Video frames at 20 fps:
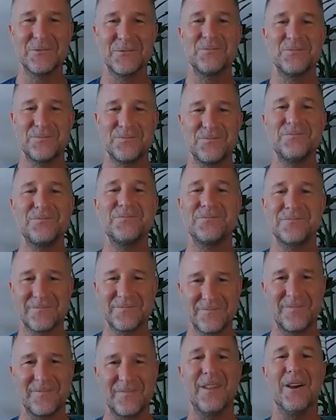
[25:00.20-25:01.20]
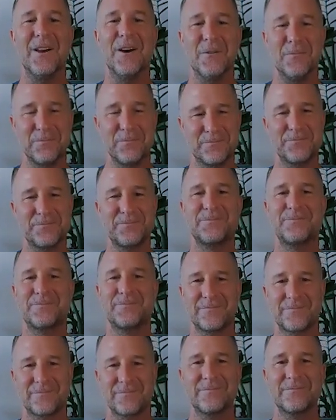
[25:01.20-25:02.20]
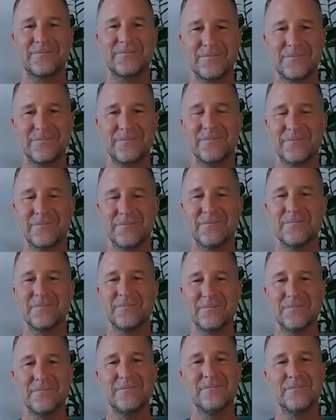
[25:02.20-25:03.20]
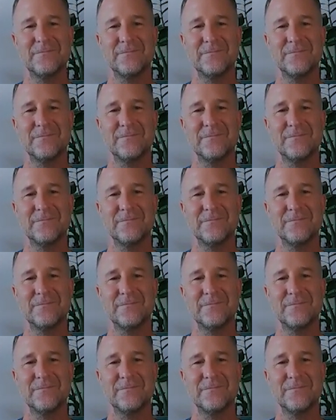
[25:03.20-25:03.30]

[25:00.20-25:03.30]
[no speech]